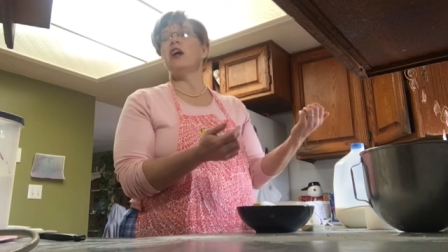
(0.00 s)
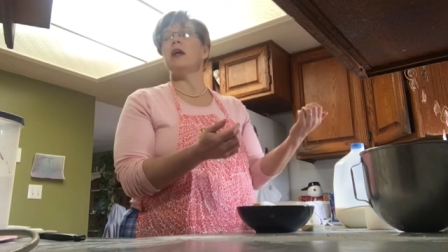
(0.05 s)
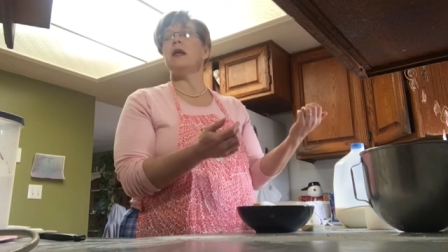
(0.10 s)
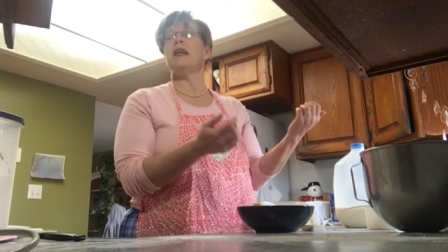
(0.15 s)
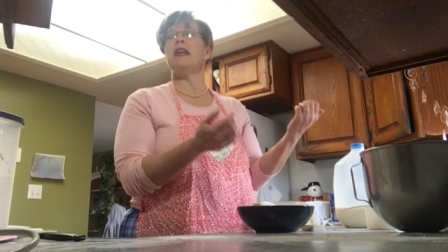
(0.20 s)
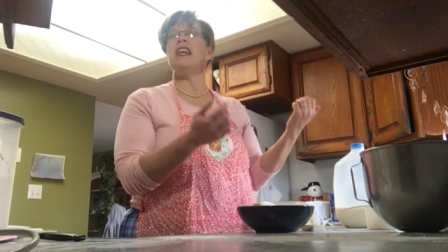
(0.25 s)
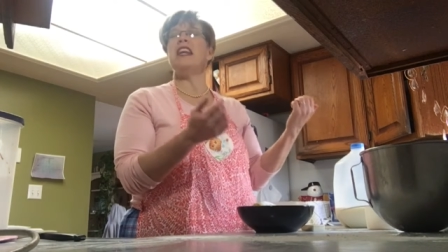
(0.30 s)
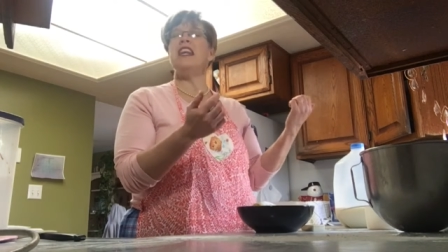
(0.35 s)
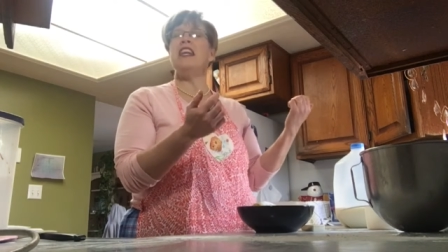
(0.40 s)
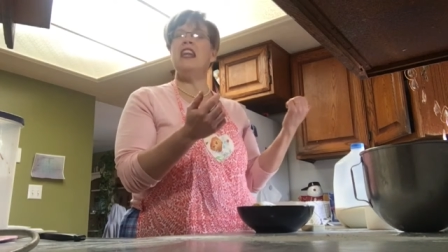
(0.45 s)

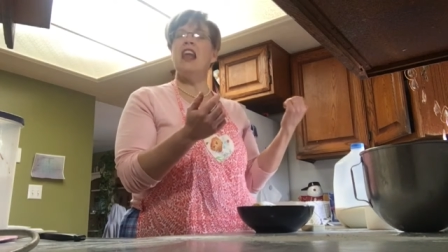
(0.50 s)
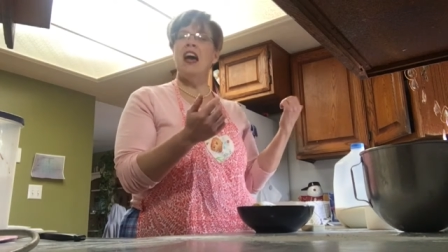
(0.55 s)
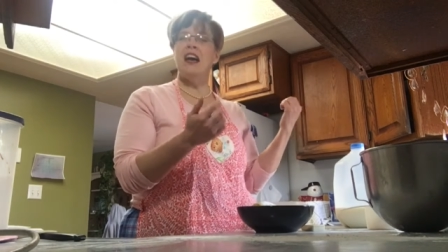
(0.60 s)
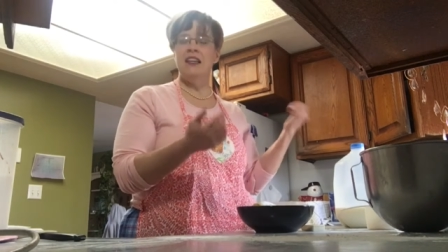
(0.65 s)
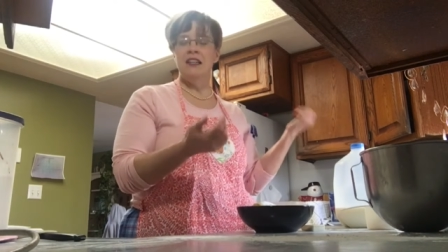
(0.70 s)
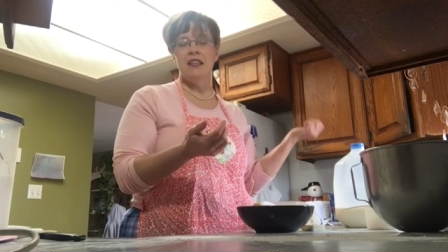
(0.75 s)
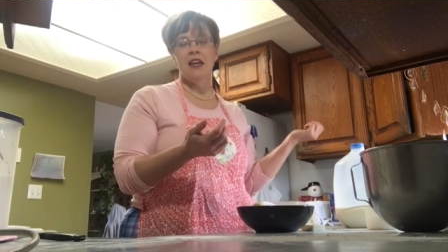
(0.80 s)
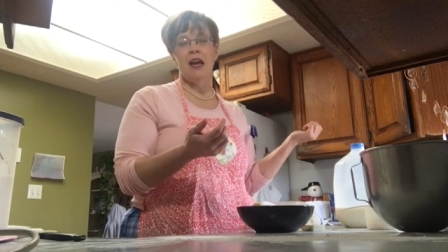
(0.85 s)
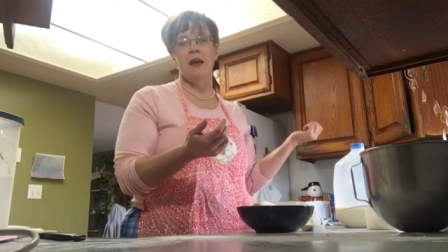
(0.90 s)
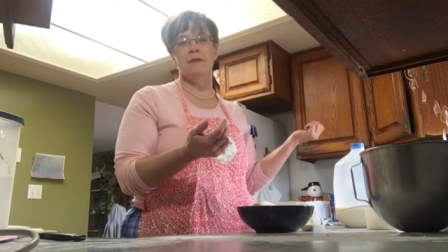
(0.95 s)
in
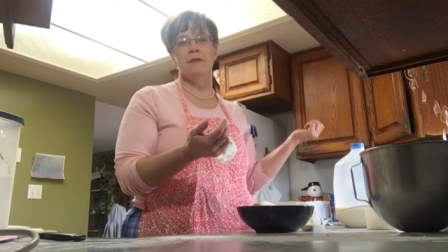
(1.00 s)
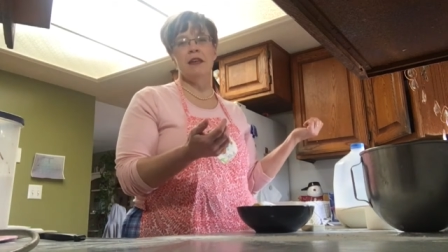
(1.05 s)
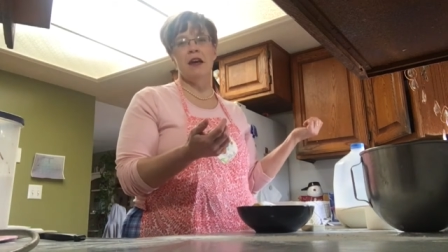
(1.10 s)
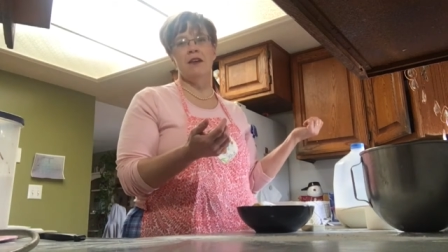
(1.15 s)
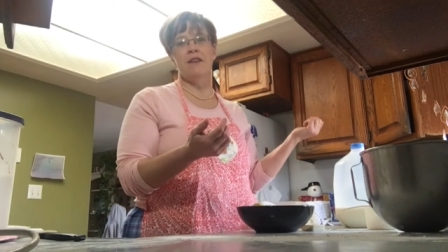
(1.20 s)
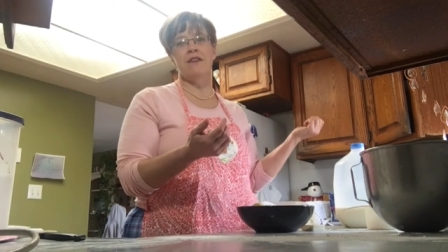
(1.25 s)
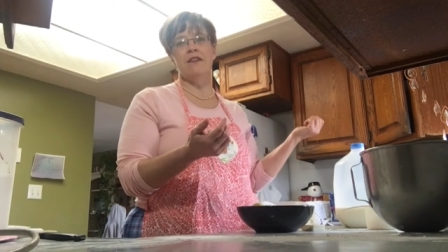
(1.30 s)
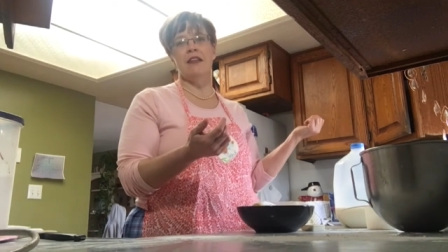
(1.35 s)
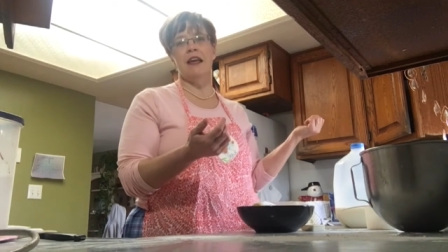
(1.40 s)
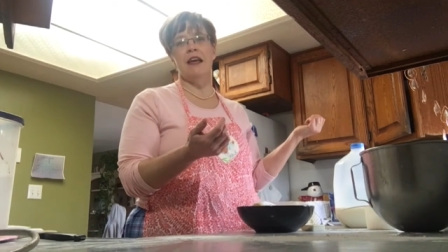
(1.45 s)
9 times
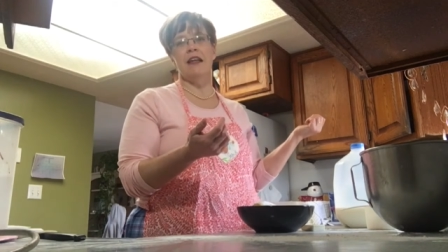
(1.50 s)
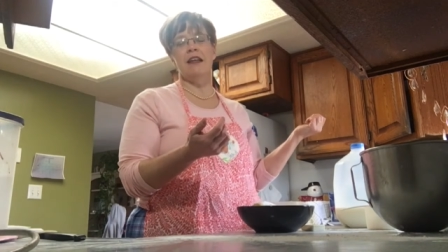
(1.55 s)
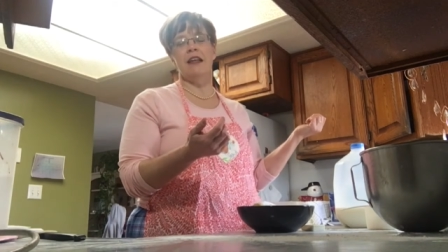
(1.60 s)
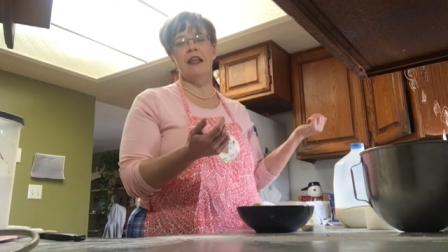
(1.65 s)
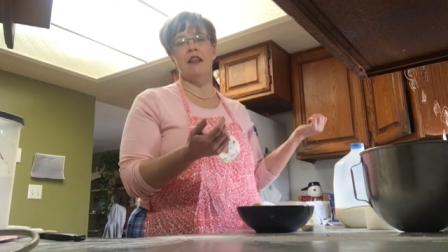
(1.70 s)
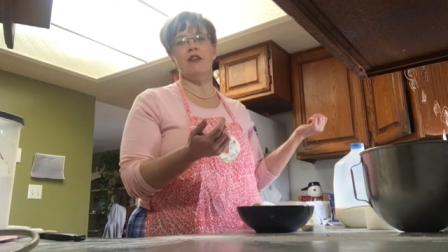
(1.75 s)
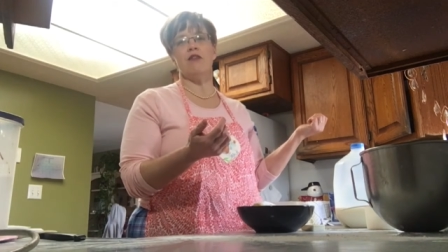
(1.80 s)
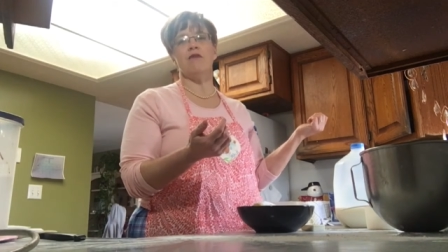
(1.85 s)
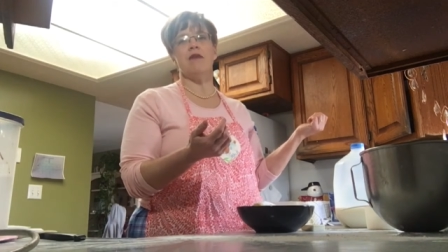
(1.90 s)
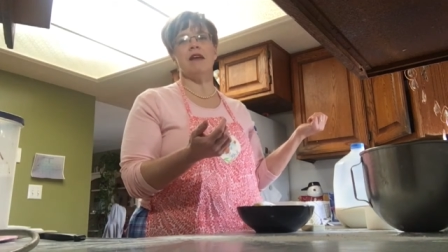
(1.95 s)
out of 10
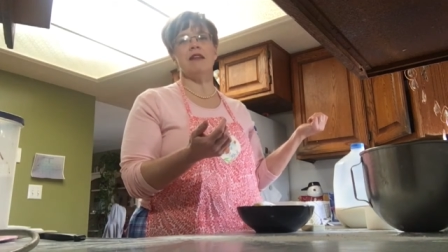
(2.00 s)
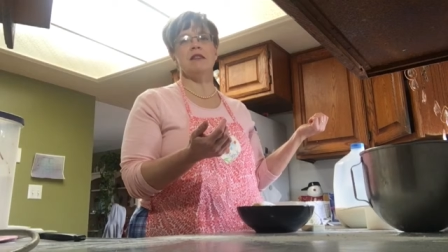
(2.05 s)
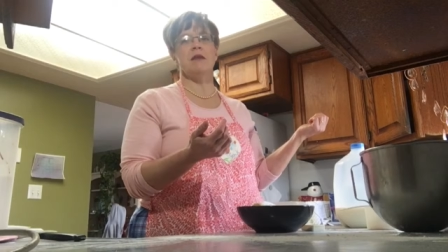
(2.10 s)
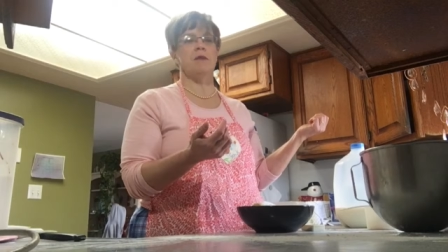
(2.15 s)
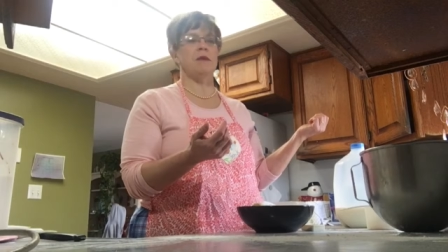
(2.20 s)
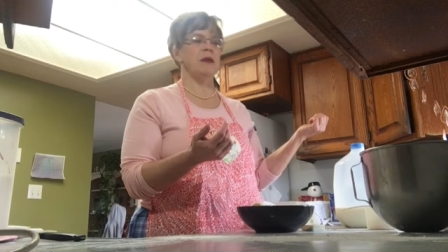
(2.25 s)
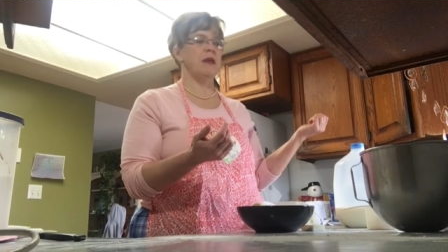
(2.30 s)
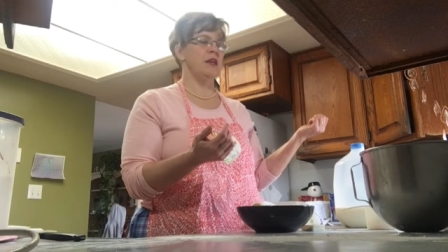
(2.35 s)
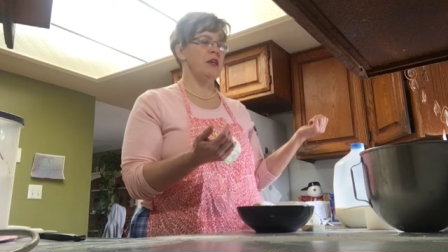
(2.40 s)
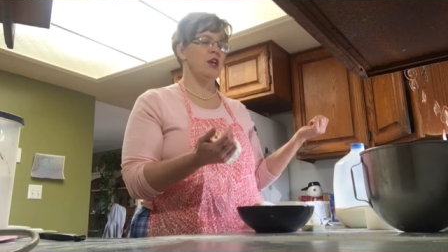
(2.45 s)
in the
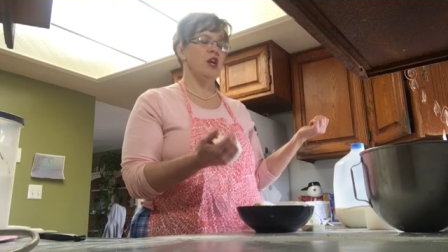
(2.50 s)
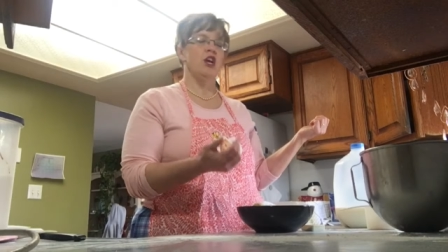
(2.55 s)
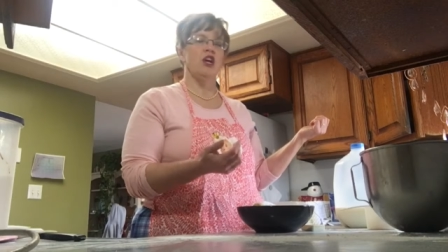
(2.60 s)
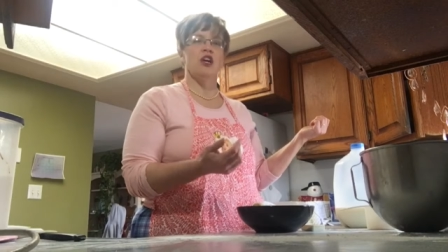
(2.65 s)
recipe,